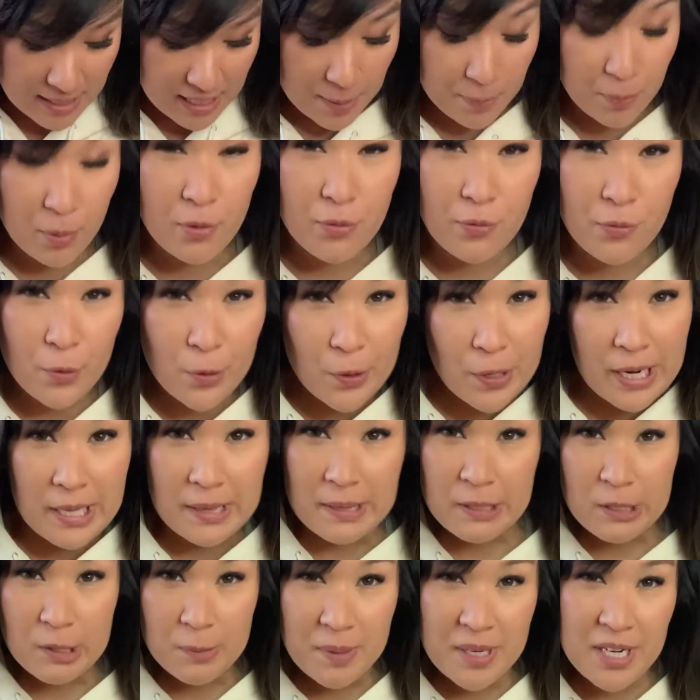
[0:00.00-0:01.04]
I prefer a
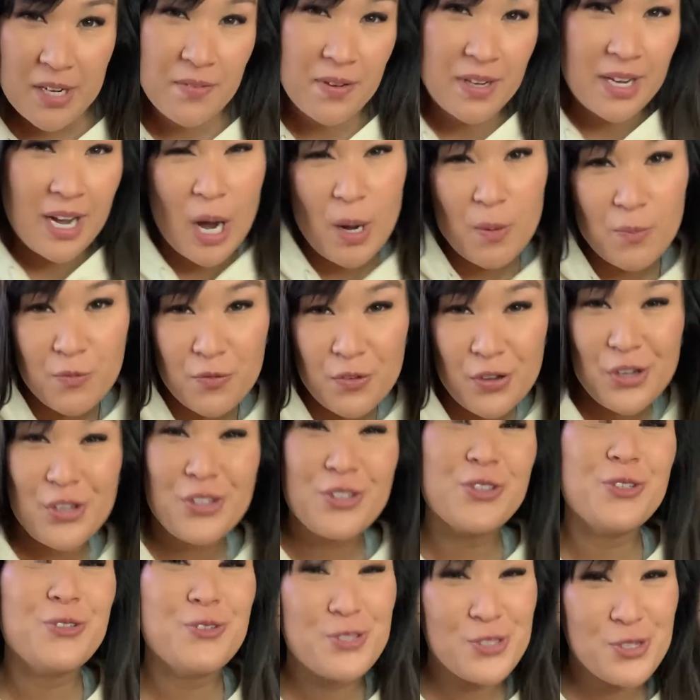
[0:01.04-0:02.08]
little bit of a comfier,
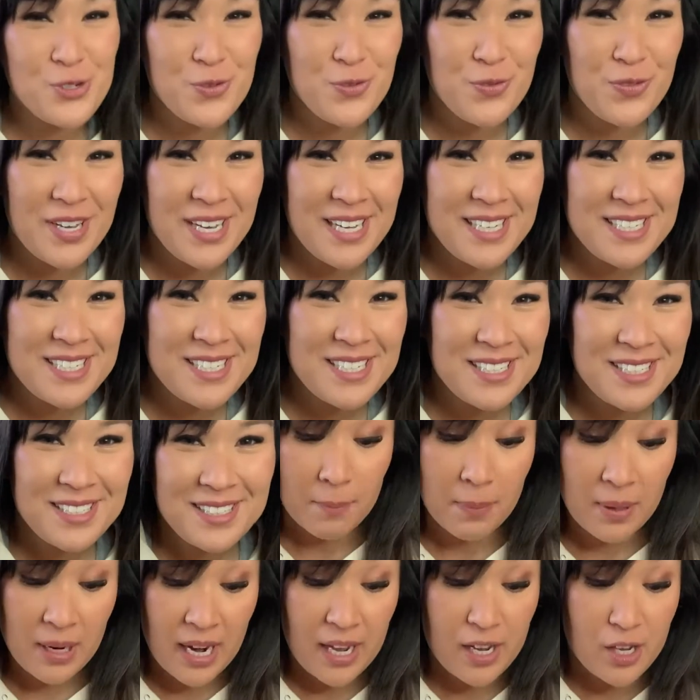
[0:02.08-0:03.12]
looser fit,
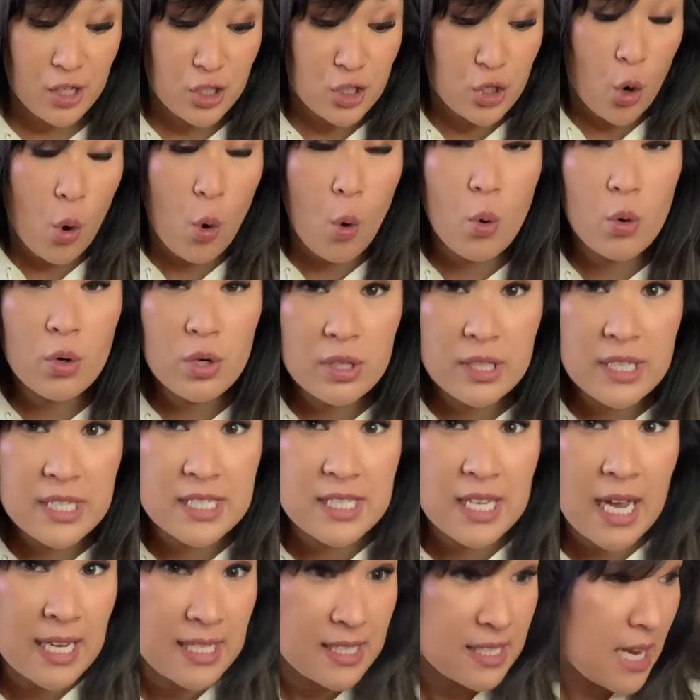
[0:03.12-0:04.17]
but I could totally
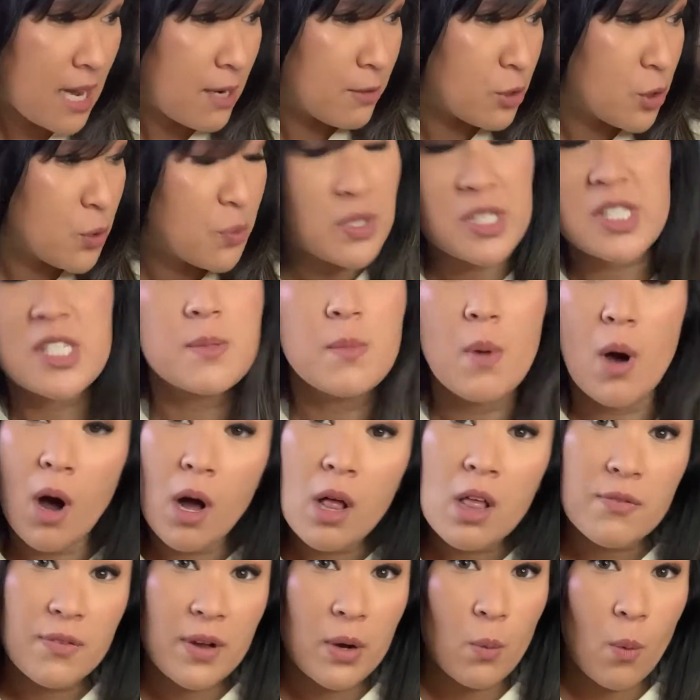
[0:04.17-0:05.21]
size down to a
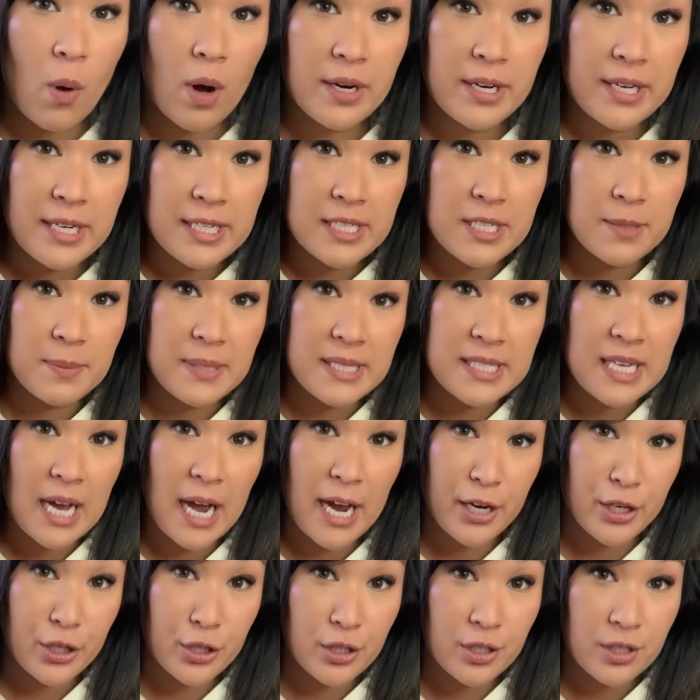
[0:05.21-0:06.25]
small if I wanted it to be
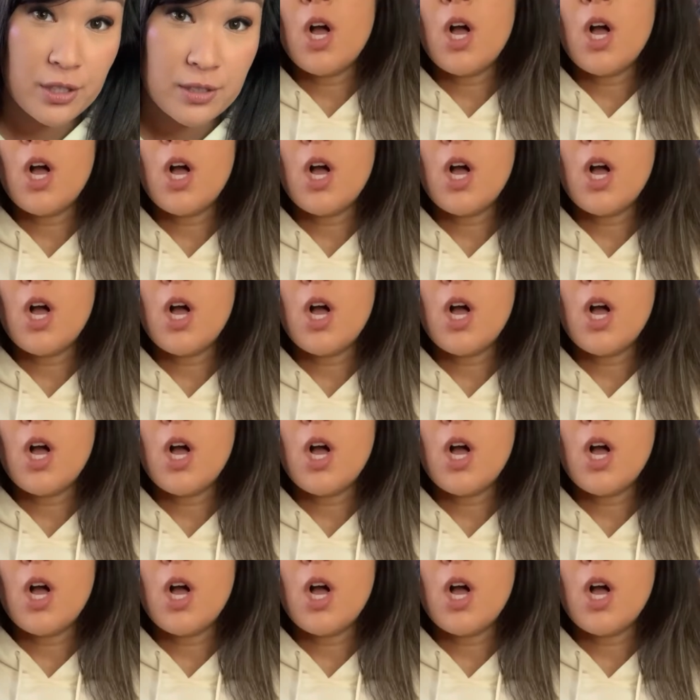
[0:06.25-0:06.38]
tighter.